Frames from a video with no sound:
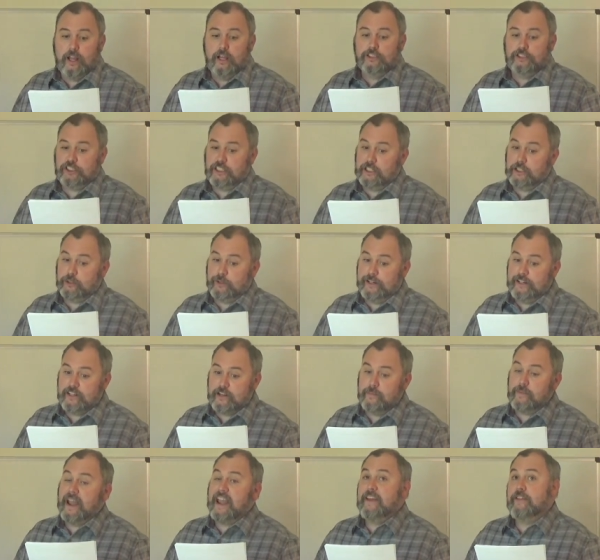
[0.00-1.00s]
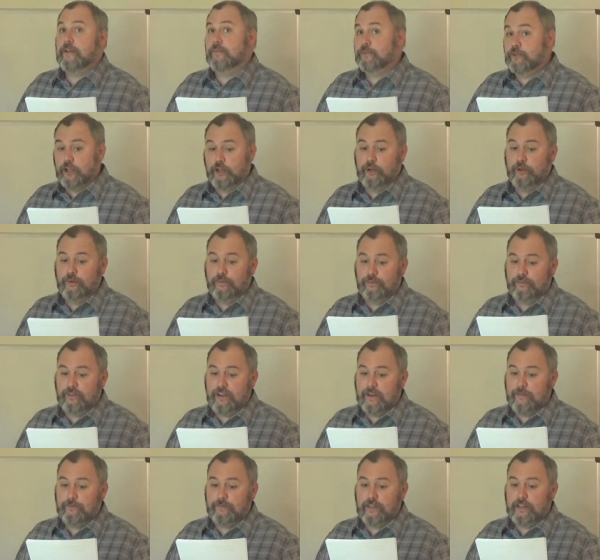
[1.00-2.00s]
She agrees to pay them
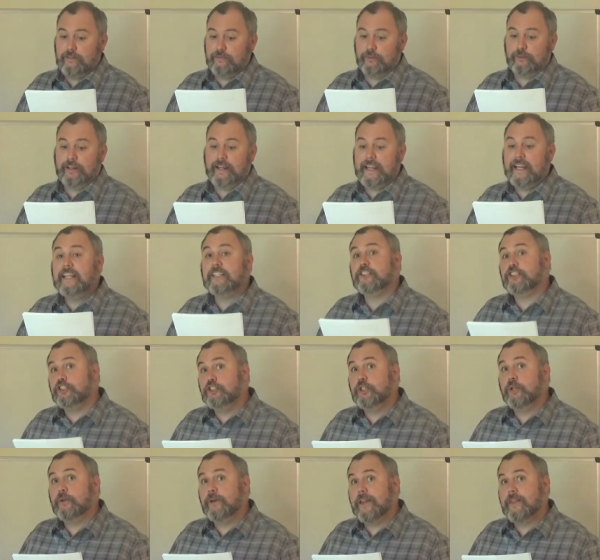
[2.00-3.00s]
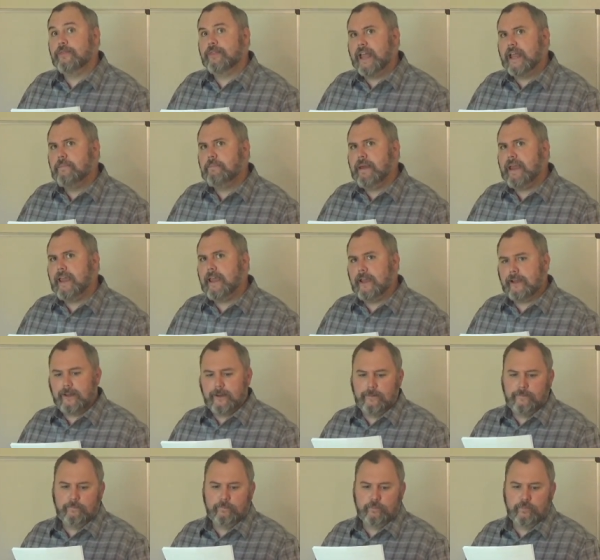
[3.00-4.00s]
$2.50 for each unit they pick.
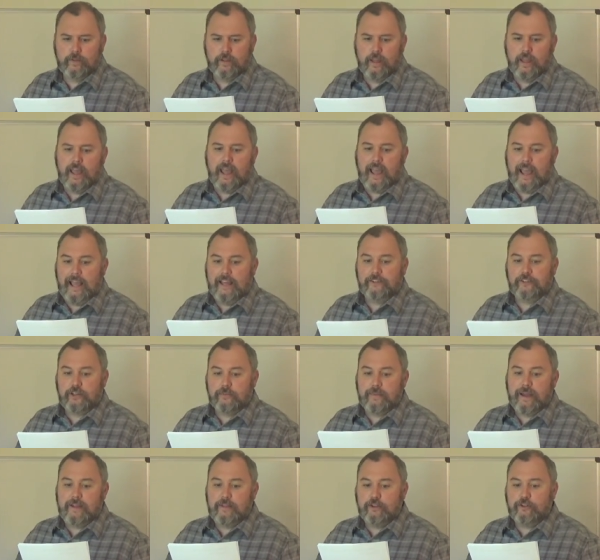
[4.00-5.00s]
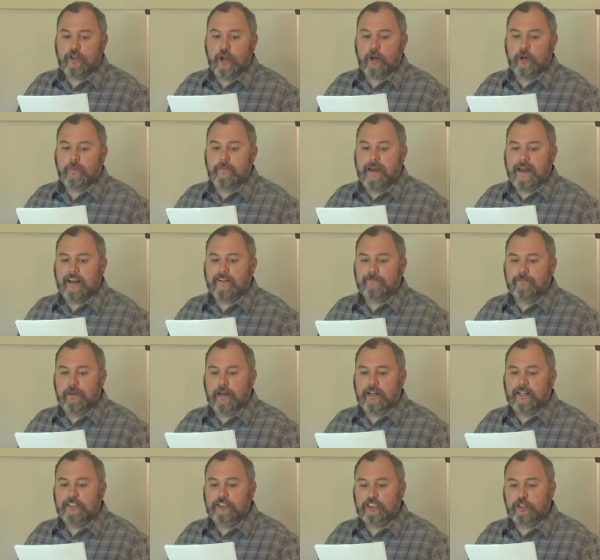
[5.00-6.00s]
Estimate the total amount of
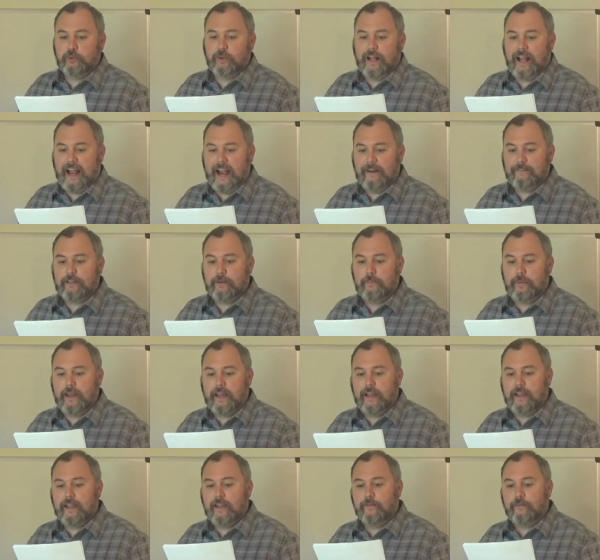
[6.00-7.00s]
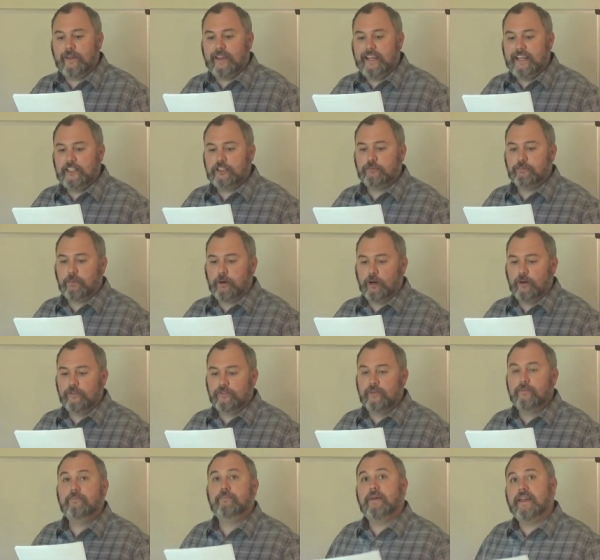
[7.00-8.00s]
money she will have to pay if each
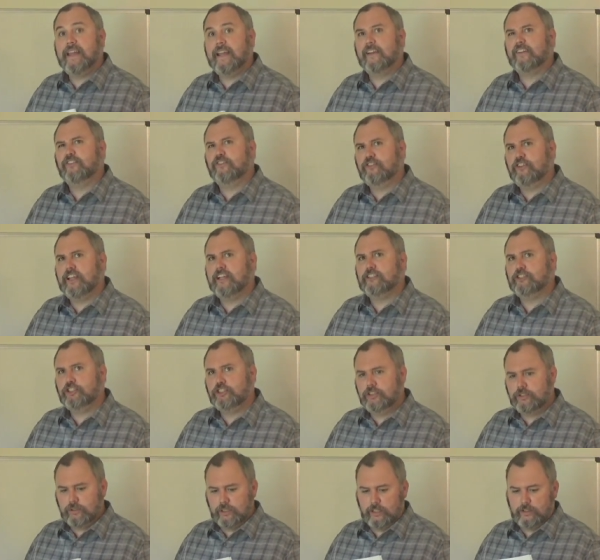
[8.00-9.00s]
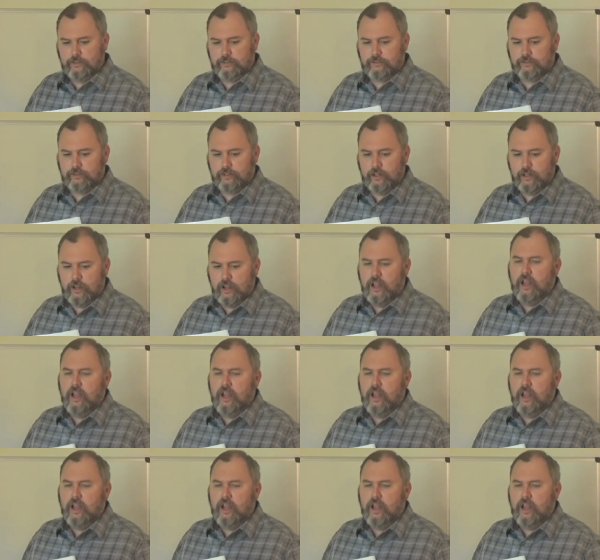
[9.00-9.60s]
person picks 6 units.